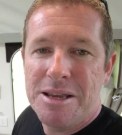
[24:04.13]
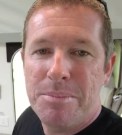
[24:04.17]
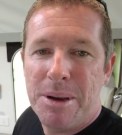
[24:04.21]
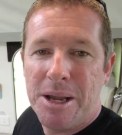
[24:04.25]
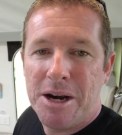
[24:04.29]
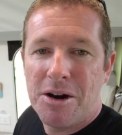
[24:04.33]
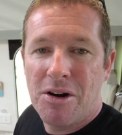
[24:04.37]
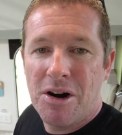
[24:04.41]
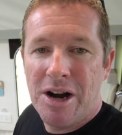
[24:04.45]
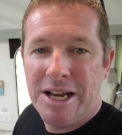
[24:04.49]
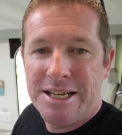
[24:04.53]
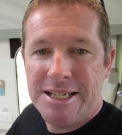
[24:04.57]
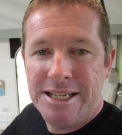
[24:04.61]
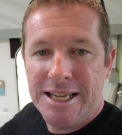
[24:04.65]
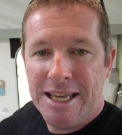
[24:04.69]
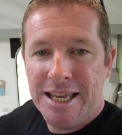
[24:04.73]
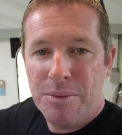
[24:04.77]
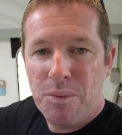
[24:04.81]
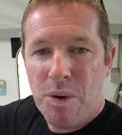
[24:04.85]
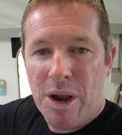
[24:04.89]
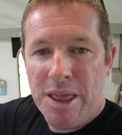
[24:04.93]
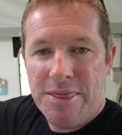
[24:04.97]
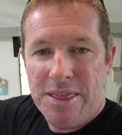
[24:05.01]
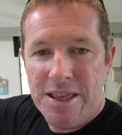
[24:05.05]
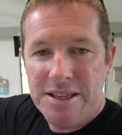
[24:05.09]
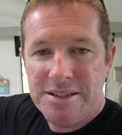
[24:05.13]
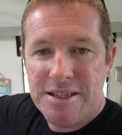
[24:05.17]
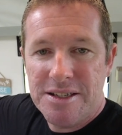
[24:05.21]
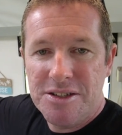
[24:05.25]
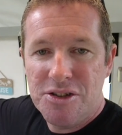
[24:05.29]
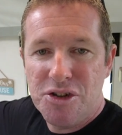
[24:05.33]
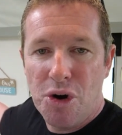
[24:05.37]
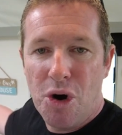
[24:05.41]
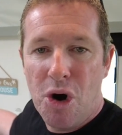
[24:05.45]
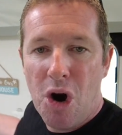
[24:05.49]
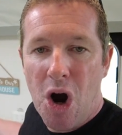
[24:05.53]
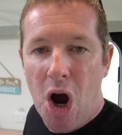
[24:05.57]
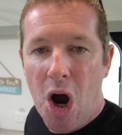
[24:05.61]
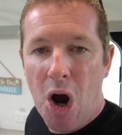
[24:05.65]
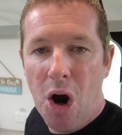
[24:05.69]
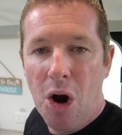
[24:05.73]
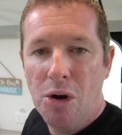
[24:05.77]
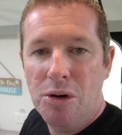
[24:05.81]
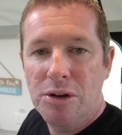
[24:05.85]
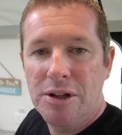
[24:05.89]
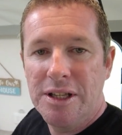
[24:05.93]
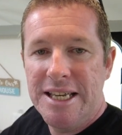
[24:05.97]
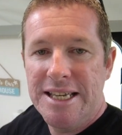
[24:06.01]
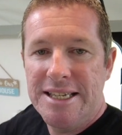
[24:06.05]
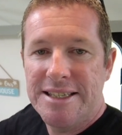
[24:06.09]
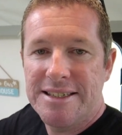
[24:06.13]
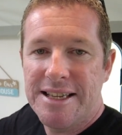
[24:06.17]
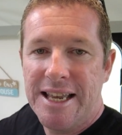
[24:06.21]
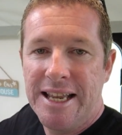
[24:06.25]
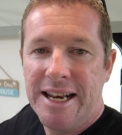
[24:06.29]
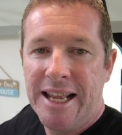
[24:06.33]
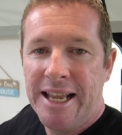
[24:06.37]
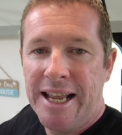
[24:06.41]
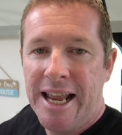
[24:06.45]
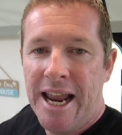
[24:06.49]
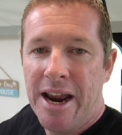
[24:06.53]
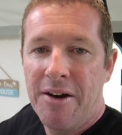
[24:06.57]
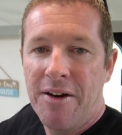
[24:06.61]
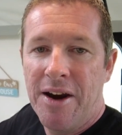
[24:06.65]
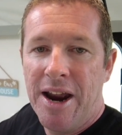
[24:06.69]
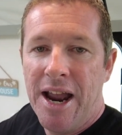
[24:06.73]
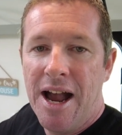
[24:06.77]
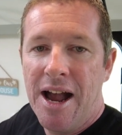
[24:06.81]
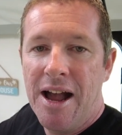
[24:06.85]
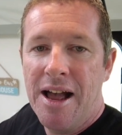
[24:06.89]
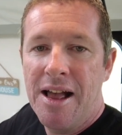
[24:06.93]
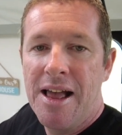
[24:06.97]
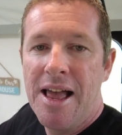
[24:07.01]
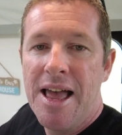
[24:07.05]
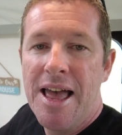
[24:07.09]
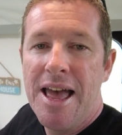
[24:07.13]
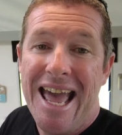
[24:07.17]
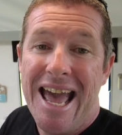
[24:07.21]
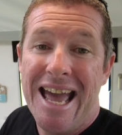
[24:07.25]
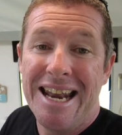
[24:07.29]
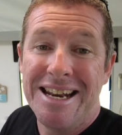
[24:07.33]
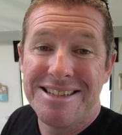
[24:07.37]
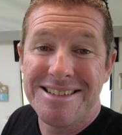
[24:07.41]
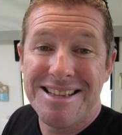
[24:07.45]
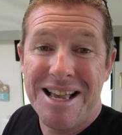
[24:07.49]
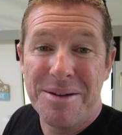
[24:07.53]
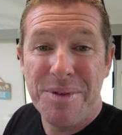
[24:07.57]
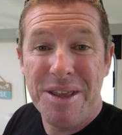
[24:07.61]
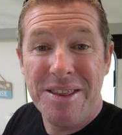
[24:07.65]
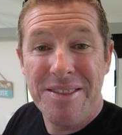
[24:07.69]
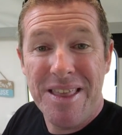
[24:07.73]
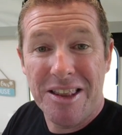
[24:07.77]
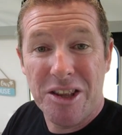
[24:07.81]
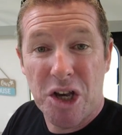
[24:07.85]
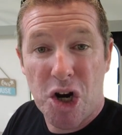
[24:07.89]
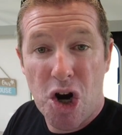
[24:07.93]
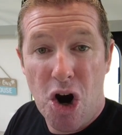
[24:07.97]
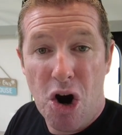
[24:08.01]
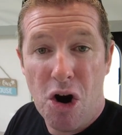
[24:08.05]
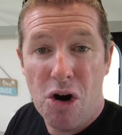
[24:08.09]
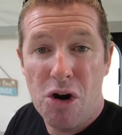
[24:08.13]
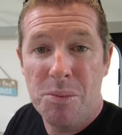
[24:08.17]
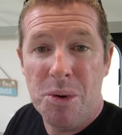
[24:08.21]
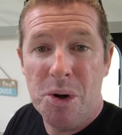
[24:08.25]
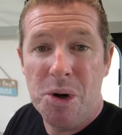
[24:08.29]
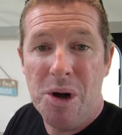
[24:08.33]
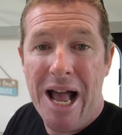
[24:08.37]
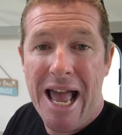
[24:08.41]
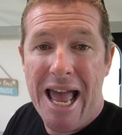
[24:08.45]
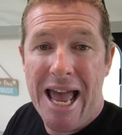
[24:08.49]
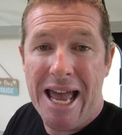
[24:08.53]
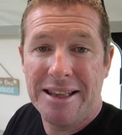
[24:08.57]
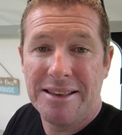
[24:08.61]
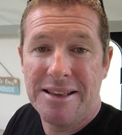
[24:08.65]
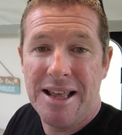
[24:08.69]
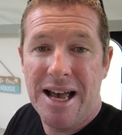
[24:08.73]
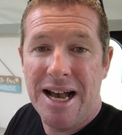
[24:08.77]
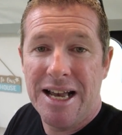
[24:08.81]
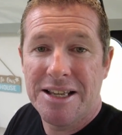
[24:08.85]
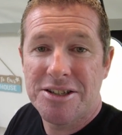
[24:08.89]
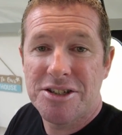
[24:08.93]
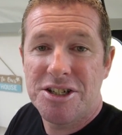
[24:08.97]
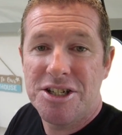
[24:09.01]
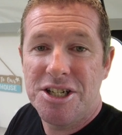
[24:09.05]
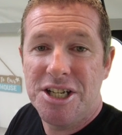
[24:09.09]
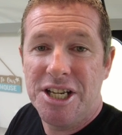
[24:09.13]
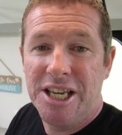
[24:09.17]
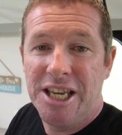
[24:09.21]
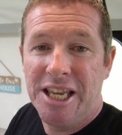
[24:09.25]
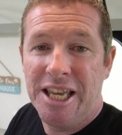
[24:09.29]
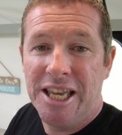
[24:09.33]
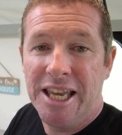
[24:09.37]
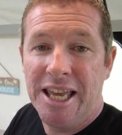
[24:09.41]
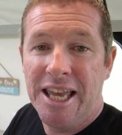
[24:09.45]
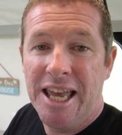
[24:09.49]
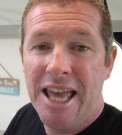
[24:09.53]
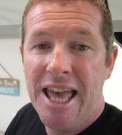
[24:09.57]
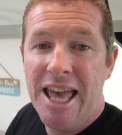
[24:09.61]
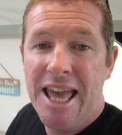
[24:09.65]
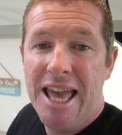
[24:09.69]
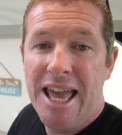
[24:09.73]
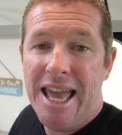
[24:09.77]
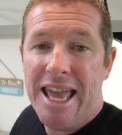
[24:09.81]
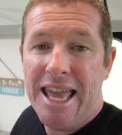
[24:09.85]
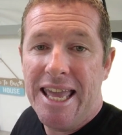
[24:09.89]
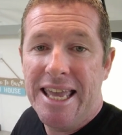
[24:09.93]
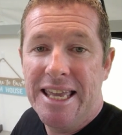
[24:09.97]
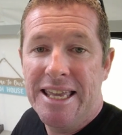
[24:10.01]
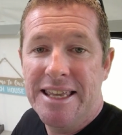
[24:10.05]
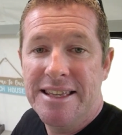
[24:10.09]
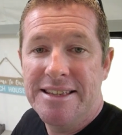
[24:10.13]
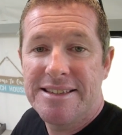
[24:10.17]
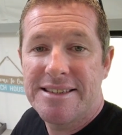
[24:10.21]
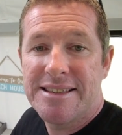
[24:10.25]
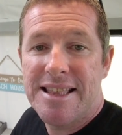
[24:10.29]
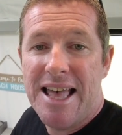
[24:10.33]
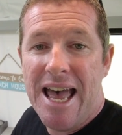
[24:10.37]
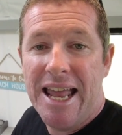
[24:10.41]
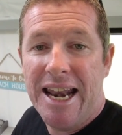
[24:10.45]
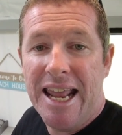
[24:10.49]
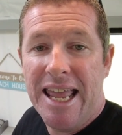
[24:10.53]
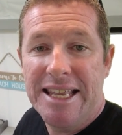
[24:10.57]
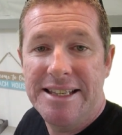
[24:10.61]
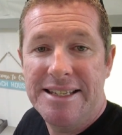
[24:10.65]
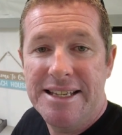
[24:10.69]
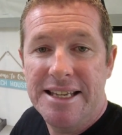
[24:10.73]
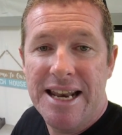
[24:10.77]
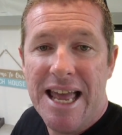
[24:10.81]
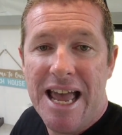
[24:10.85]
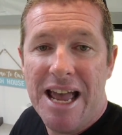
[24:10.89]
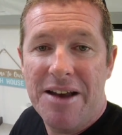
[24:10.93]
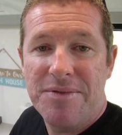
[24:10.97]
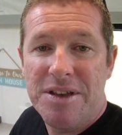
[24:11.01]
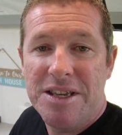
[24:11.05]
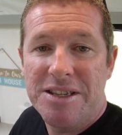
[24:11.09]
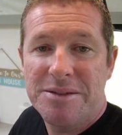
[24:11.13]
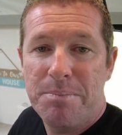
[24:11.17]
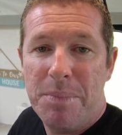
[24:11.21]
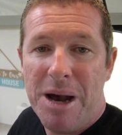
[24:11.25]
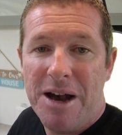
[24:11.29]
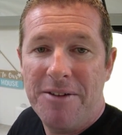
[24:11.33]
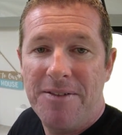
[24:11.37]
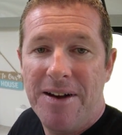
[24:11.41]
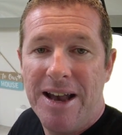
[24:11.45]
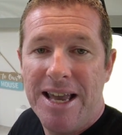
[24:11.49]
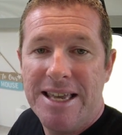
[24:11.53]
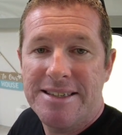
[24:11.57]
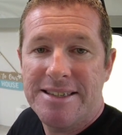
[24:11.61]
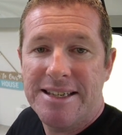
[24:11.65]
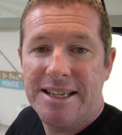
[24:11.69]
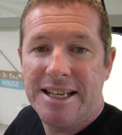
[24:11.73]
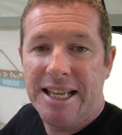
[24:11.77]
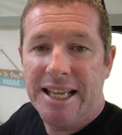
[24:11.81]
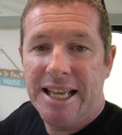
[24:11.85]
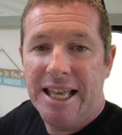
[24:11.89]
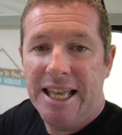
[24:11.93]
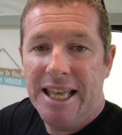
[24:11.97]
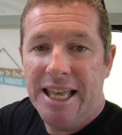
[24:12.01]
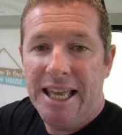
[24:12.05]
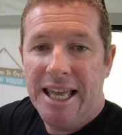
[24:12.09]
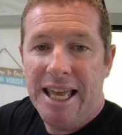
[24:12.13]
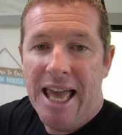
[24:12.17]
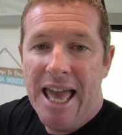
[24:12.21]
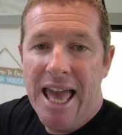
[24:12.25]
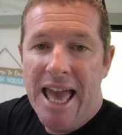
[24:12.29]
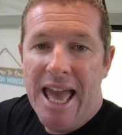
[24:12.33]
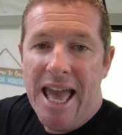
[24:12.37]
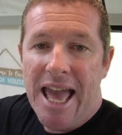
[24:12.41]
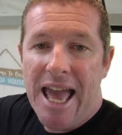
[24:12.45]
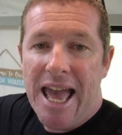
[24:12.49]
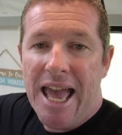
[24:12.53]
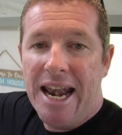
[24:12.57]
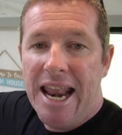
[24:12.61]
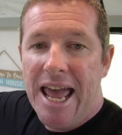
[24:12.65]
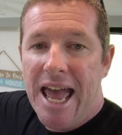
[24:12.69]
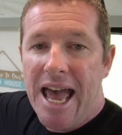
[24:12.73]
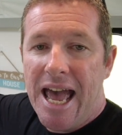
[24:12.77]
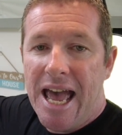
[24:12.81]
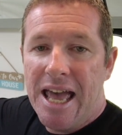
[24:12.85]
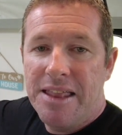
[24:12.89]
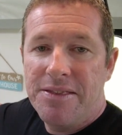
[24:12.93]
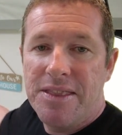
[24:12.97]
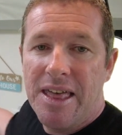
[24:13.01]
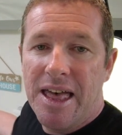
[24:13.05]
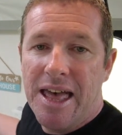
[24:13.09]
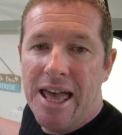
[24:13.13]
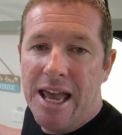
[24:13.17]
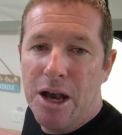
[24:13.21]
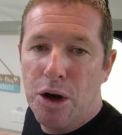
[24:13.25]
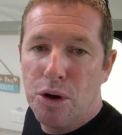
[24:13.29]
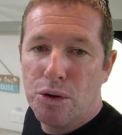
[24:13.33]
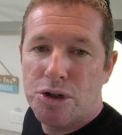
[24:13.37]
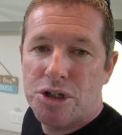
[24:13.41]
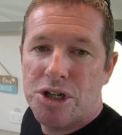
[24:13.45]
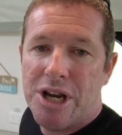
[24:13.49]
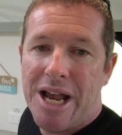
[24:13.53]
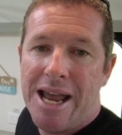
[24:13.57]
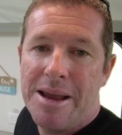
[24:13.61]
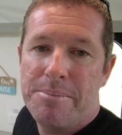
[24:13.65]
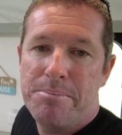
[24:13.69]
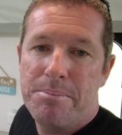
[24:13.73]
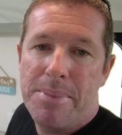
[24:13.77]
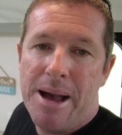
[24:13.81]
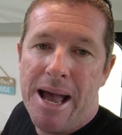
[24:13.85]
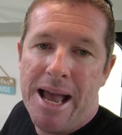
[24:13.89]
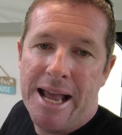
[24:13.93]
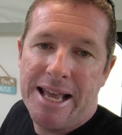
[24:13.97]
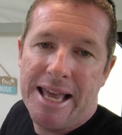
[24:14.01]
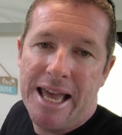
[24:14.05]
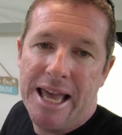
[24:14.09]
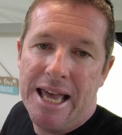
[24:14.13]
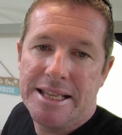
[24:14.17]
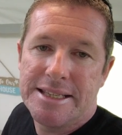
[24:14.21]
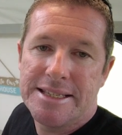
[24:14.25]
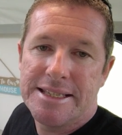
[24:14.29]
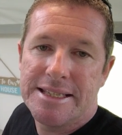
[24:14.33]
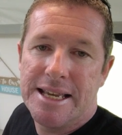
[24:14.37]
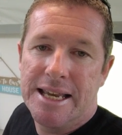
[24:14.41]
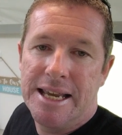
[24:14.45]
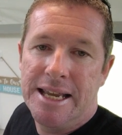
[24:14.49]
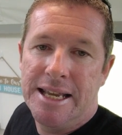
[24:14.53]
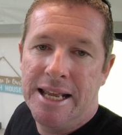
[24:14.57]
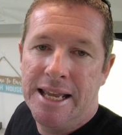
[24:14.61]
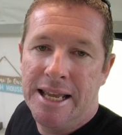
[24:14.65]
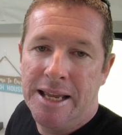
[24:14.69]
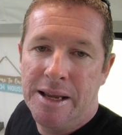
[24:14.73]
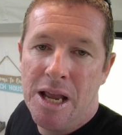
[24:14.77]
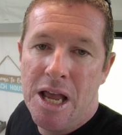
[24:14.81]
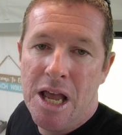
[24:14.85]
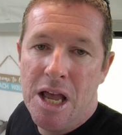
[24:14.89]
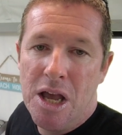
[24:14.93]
better idea when this is your only seating area, and it's something that the Caravan had last year, is that it didn't have this buffet sitting here and it had the L-shaped banquette seating